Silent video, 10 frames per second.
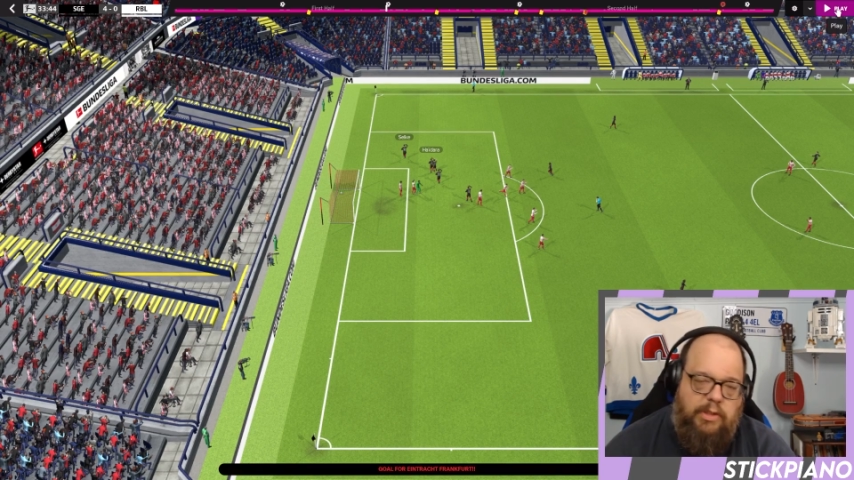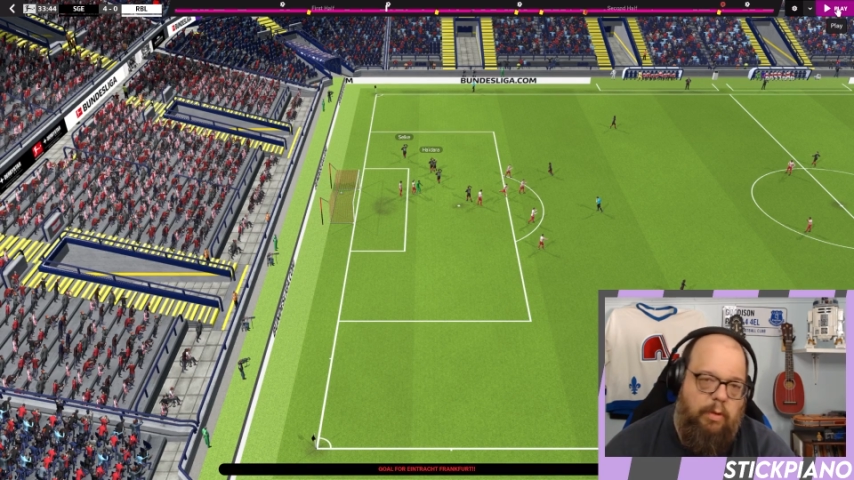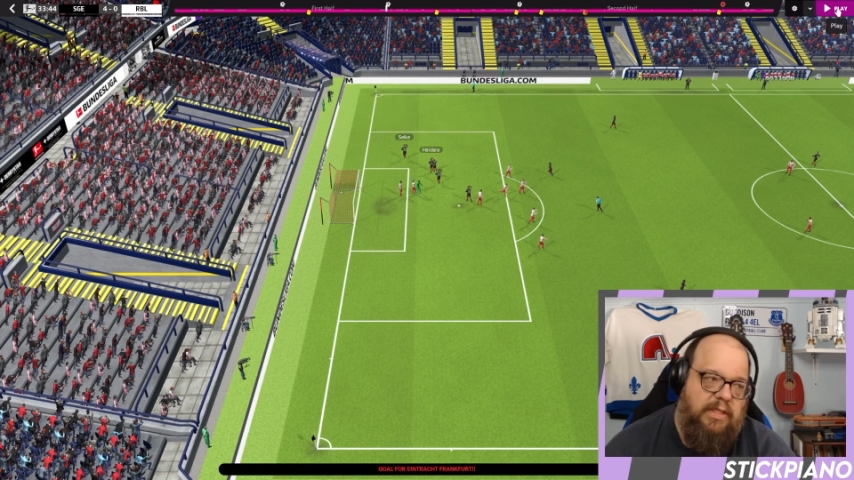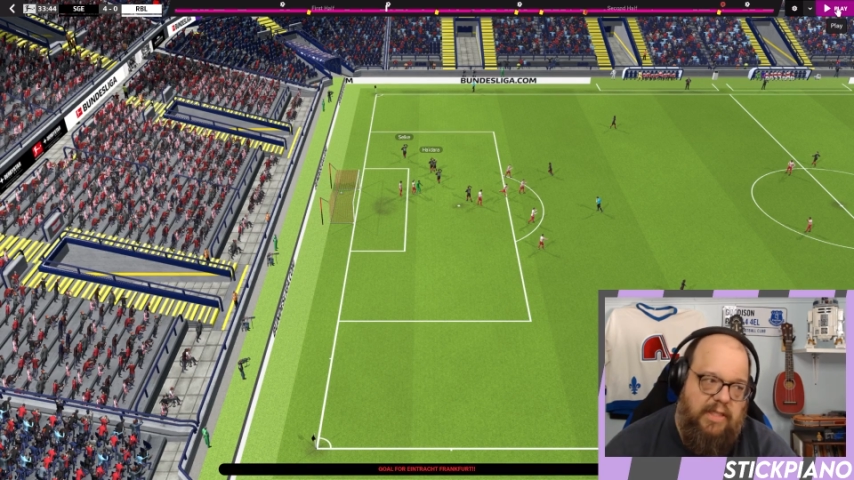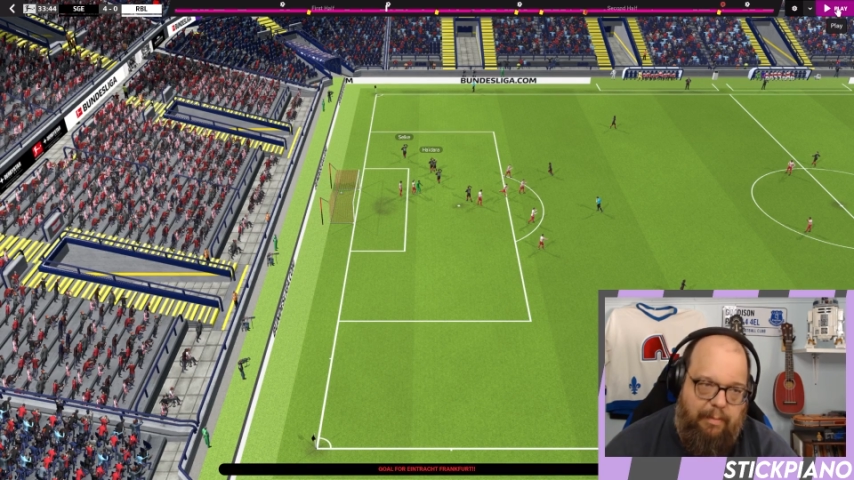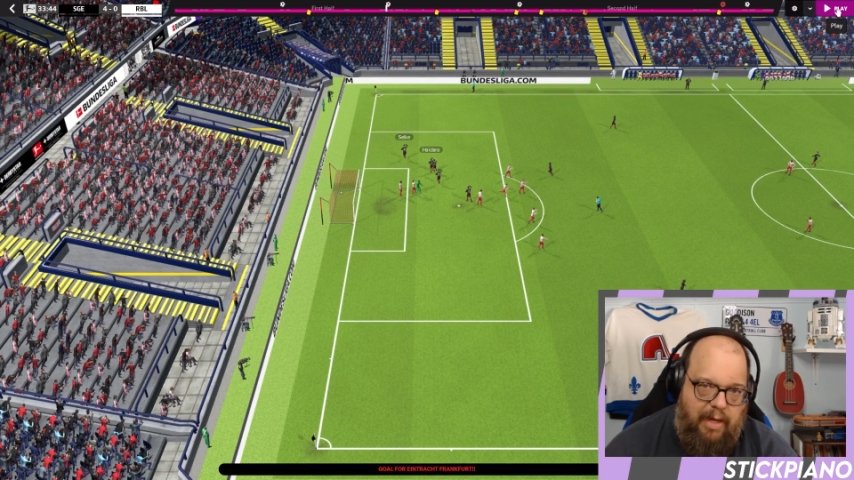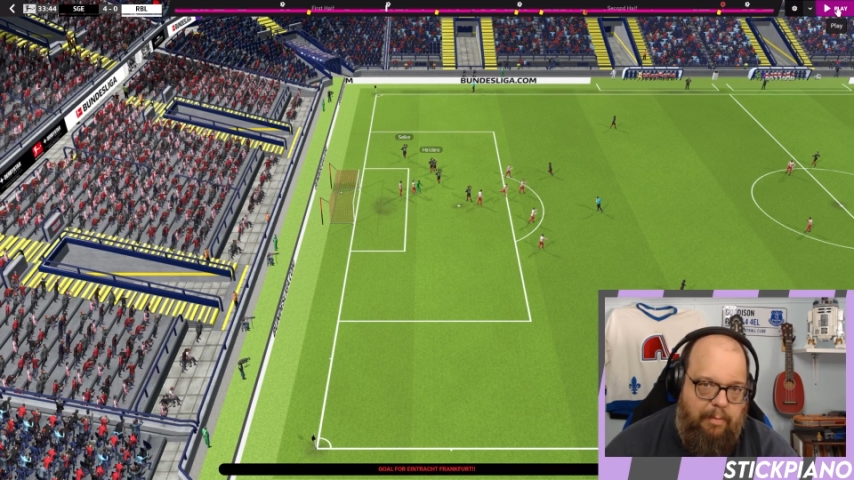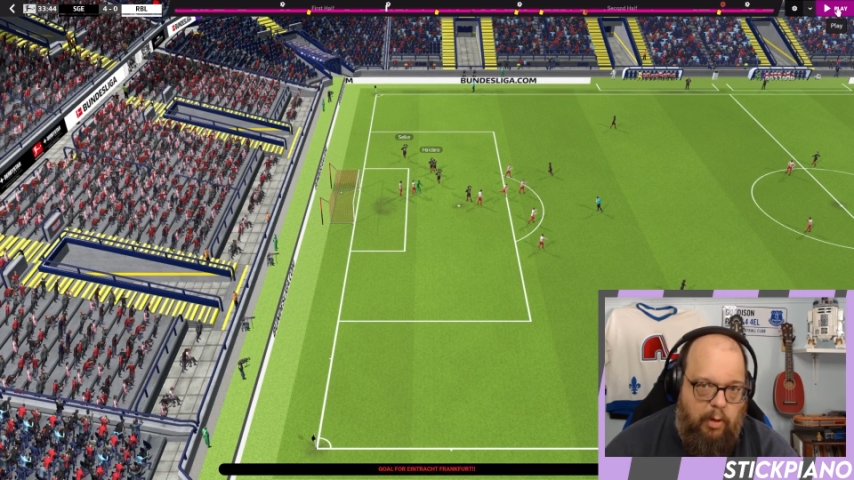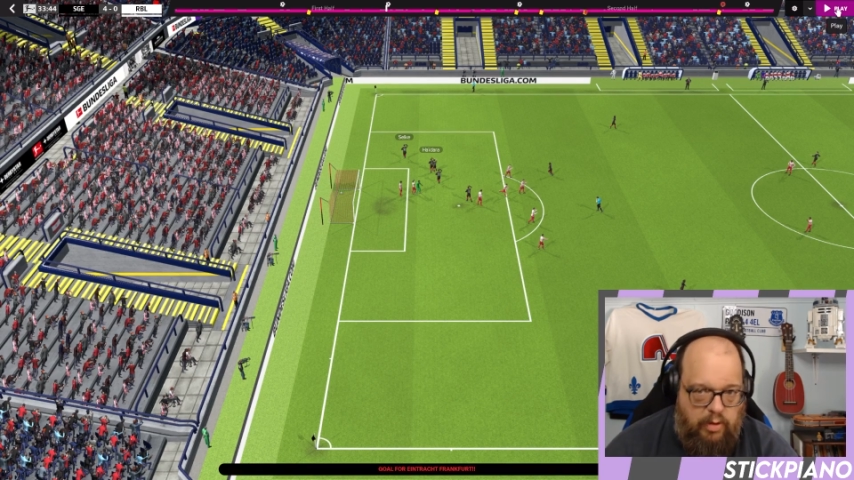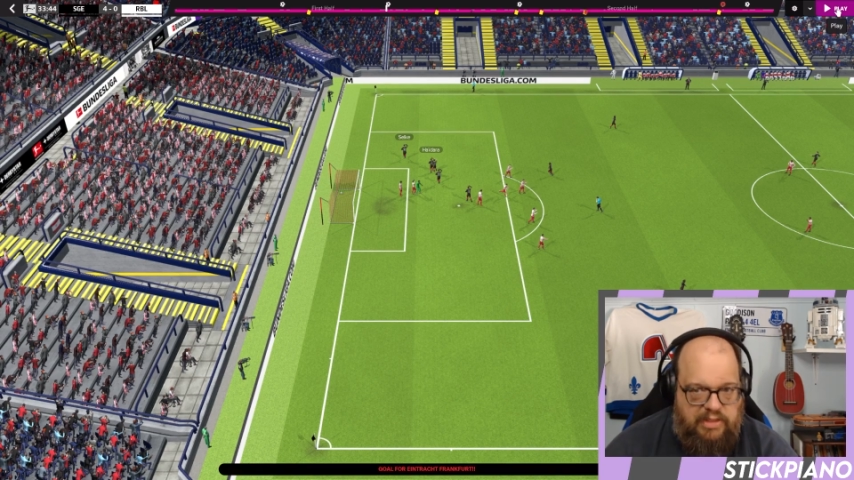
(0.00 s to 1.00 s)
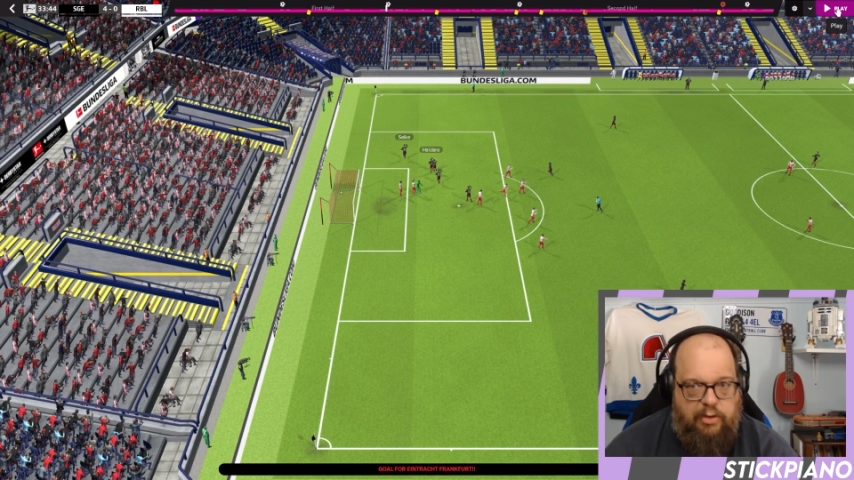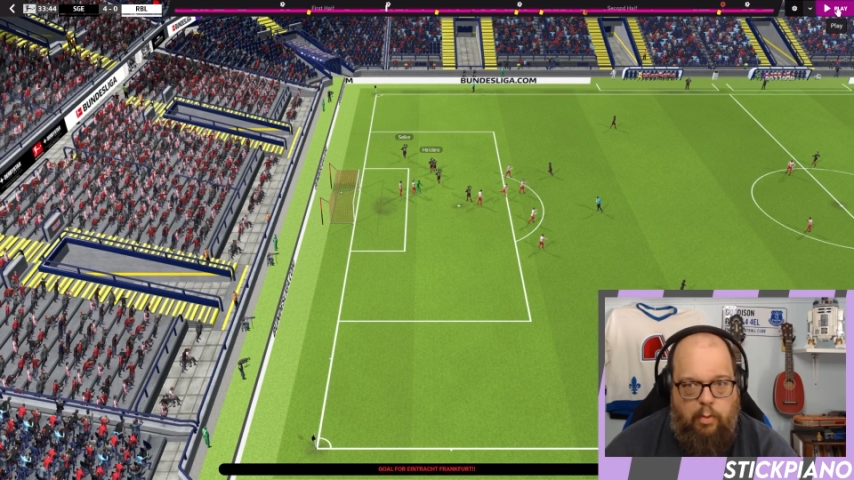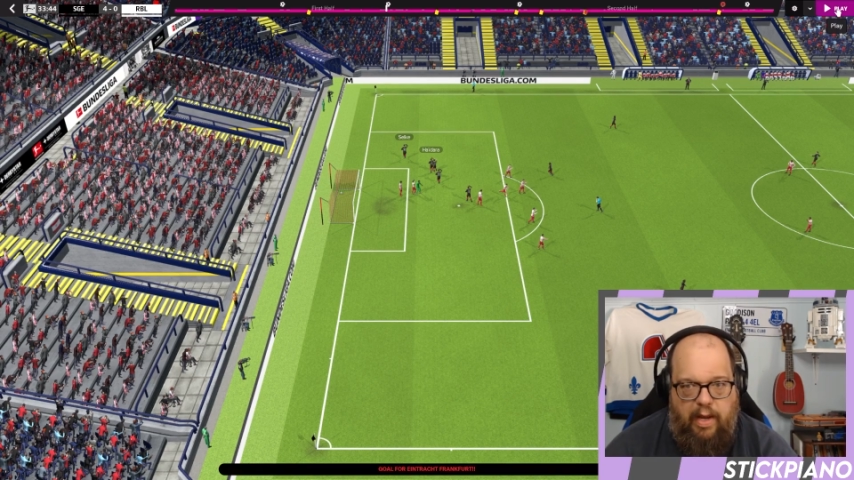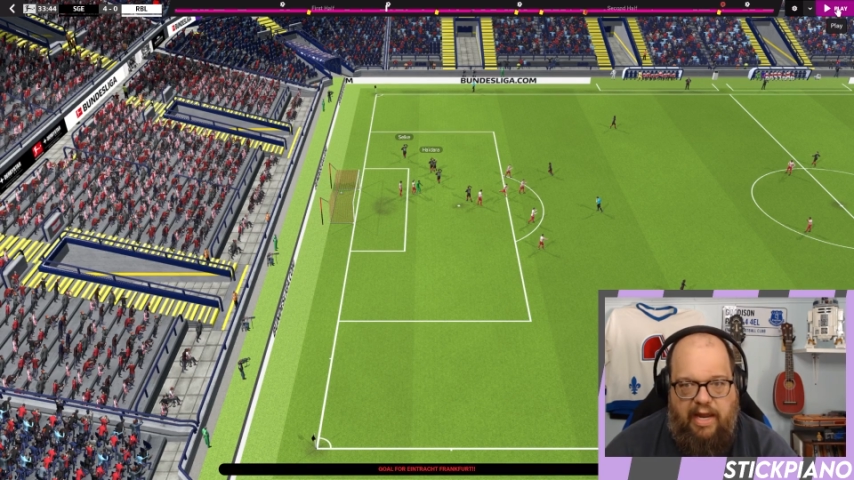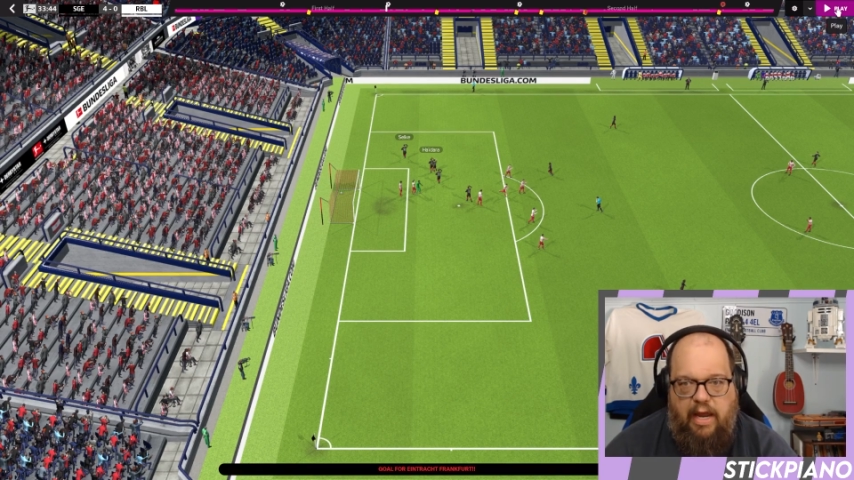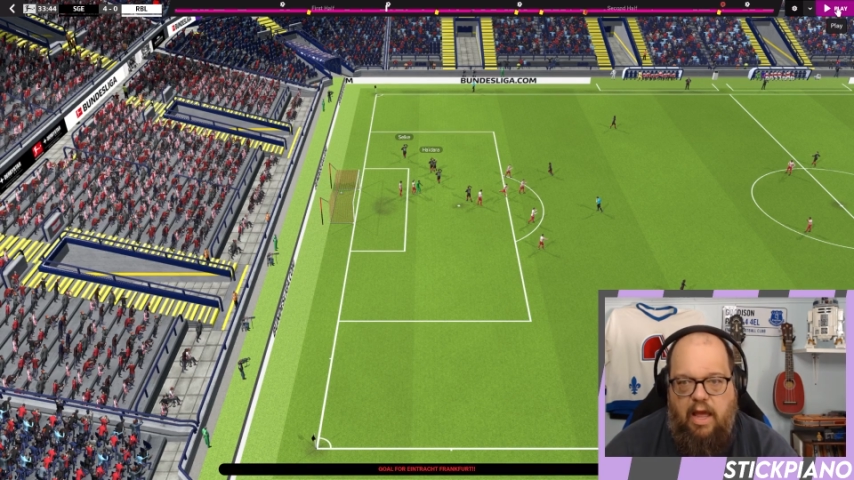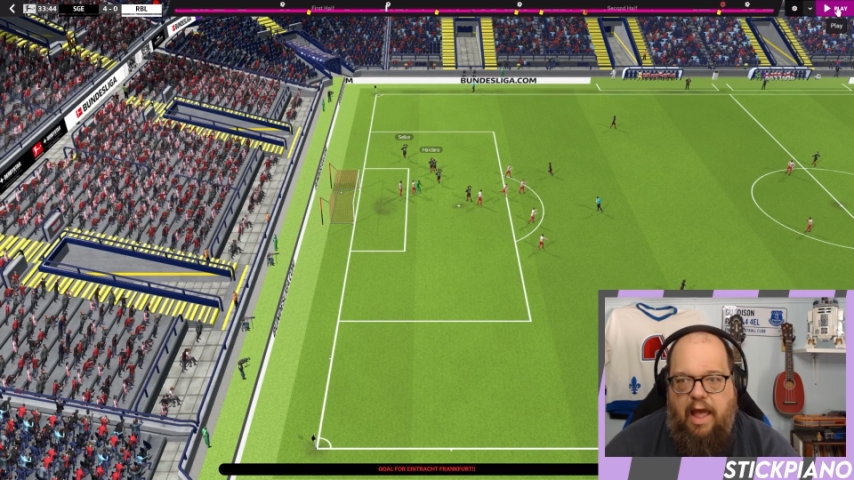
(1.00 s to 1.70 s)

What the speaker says: Twanzebe pokes it away,